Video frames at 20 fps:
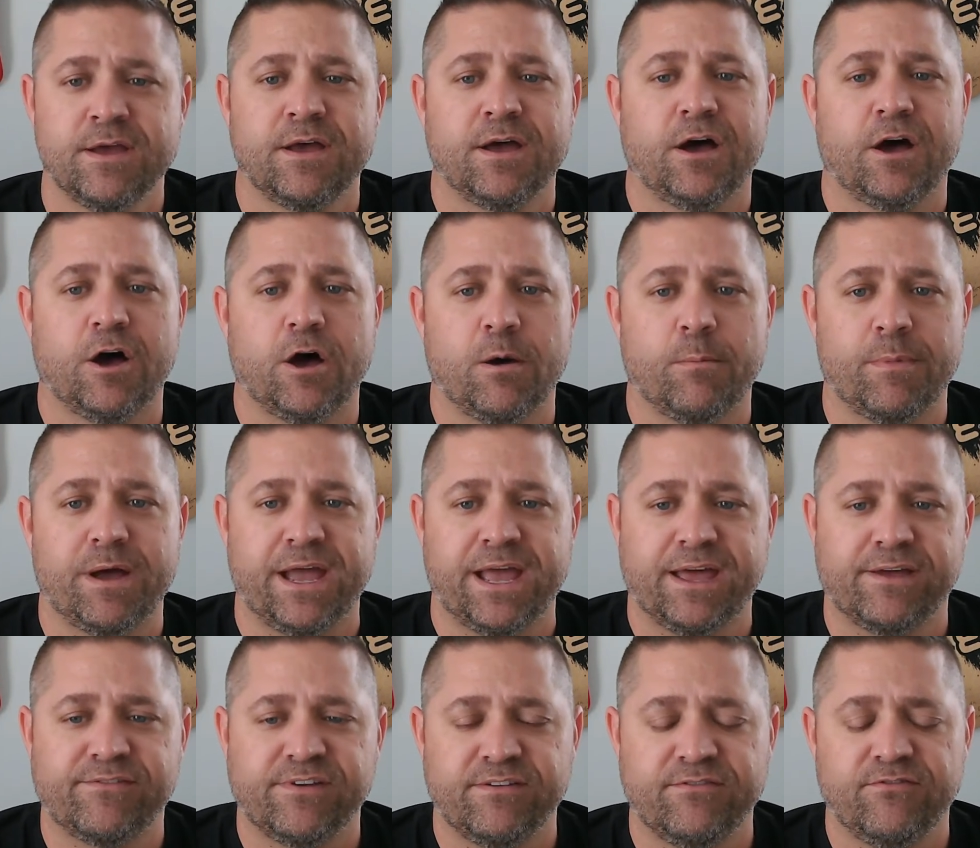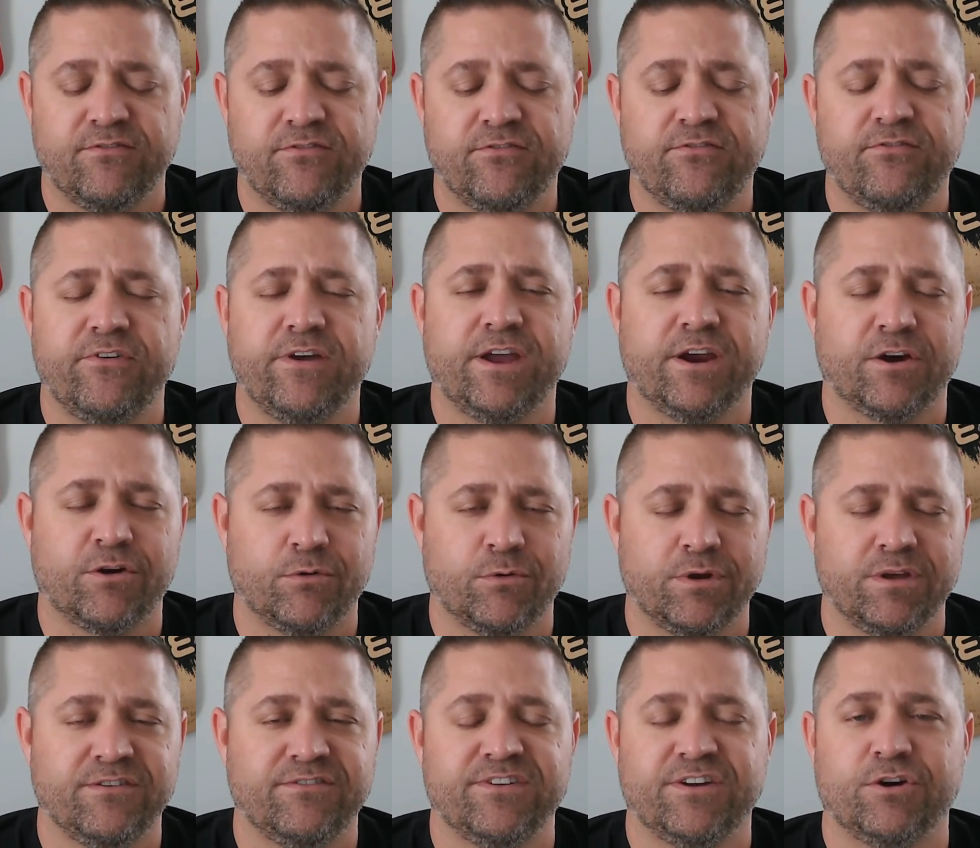I have a
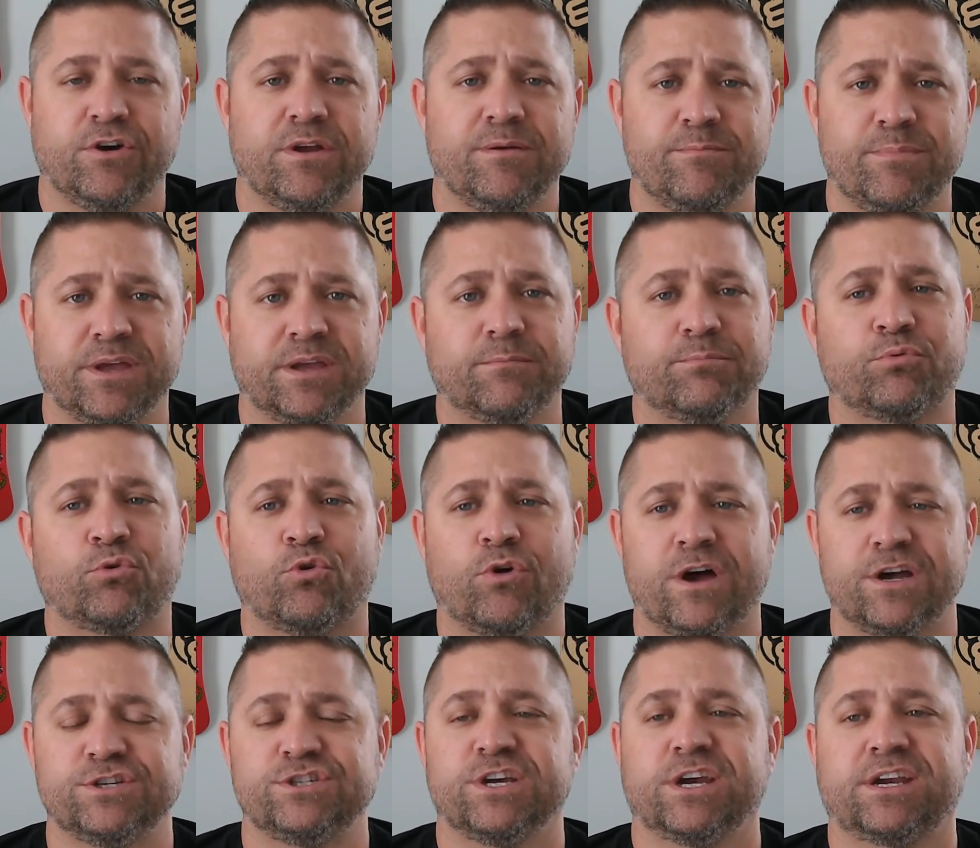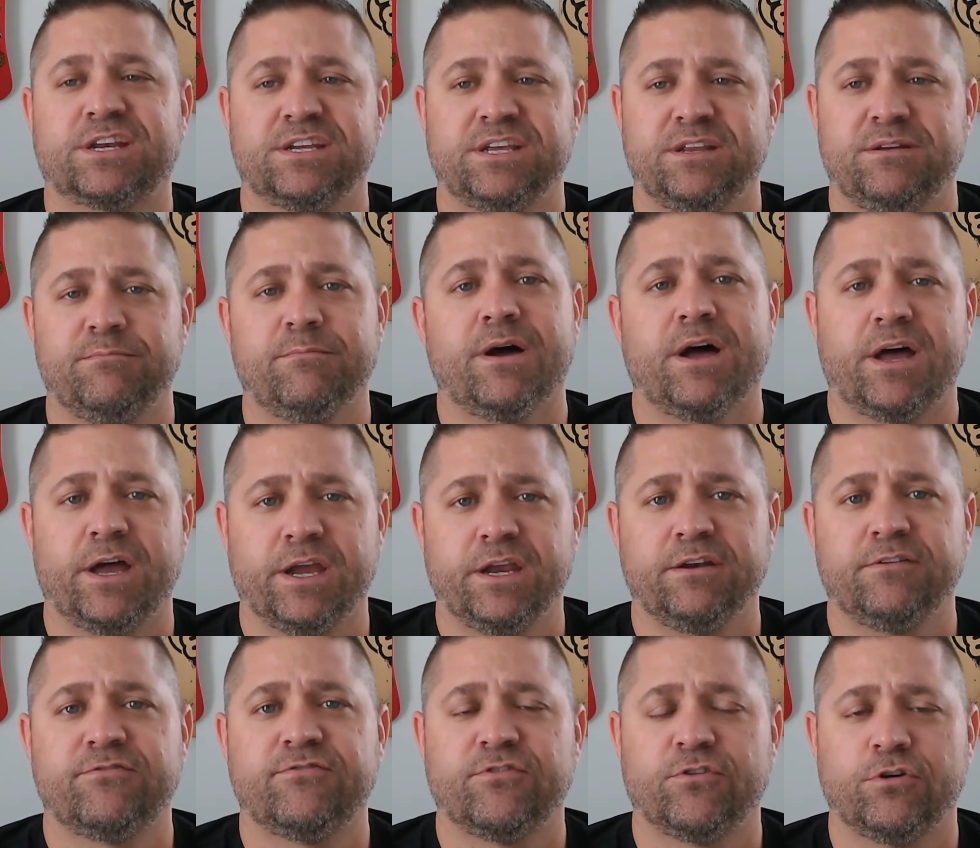very big project in
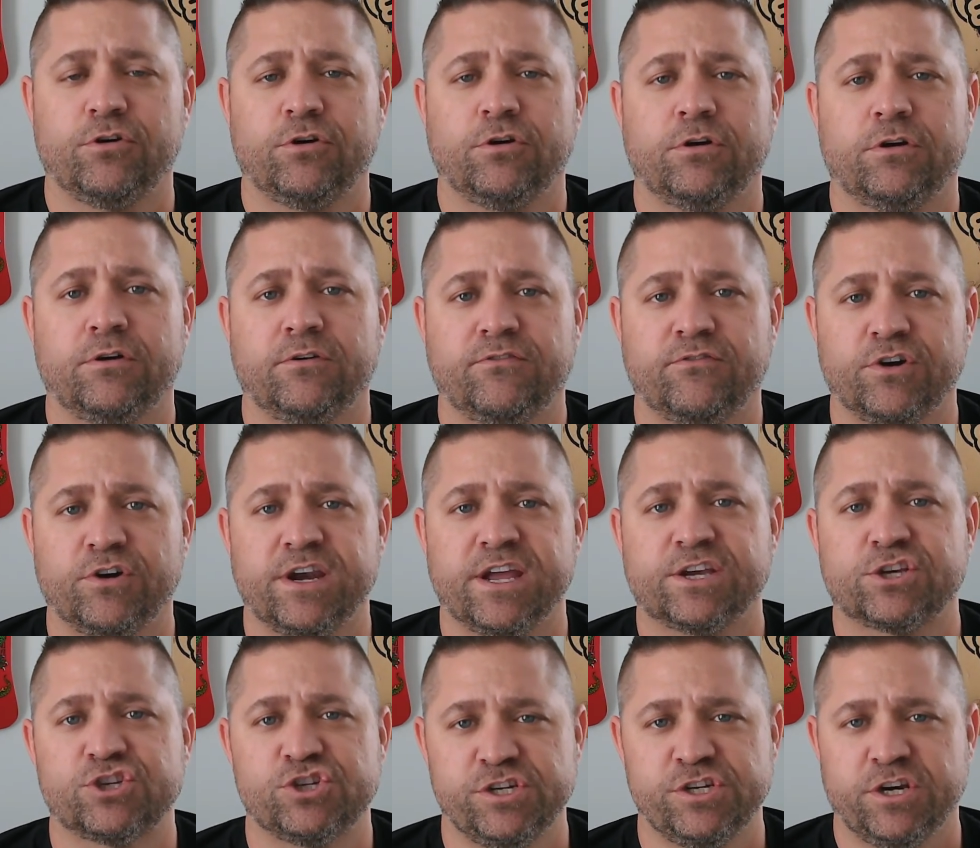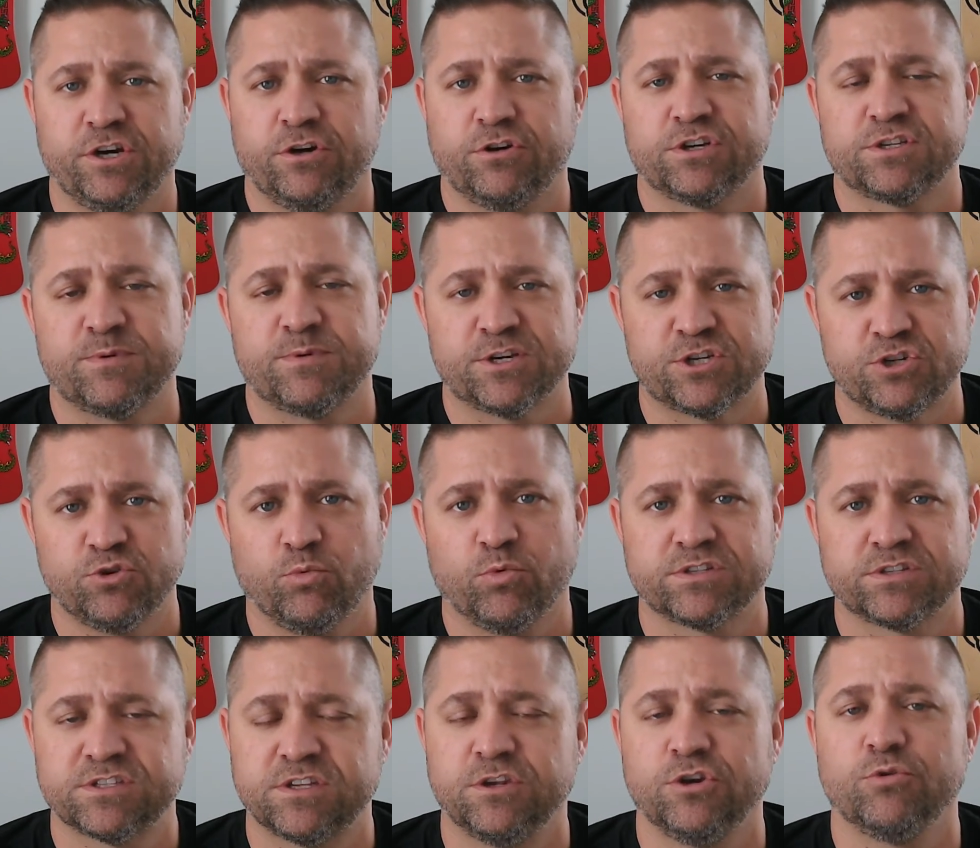mind for next year, especially
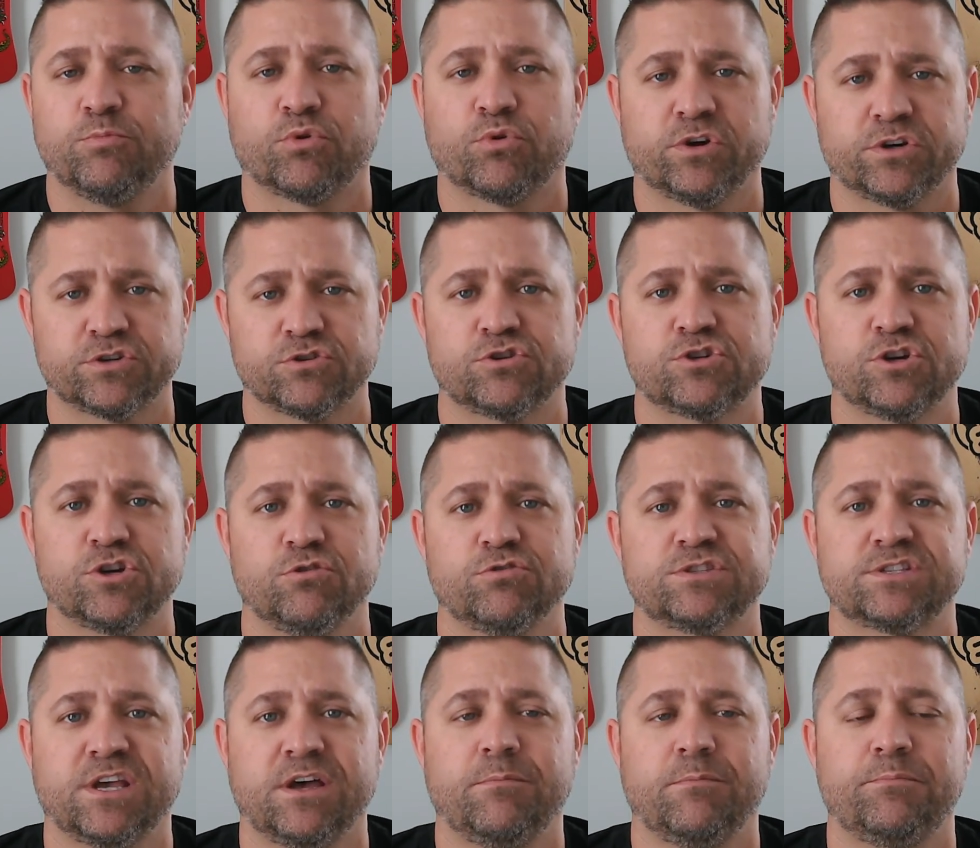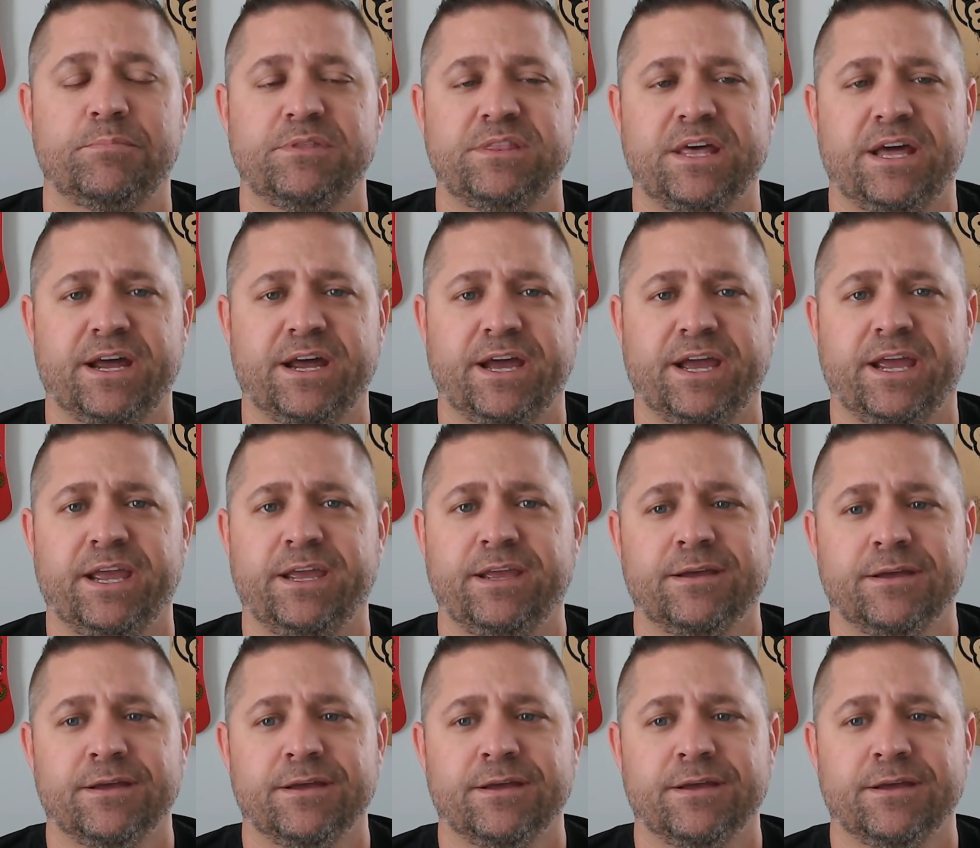once the new printer shows up, that I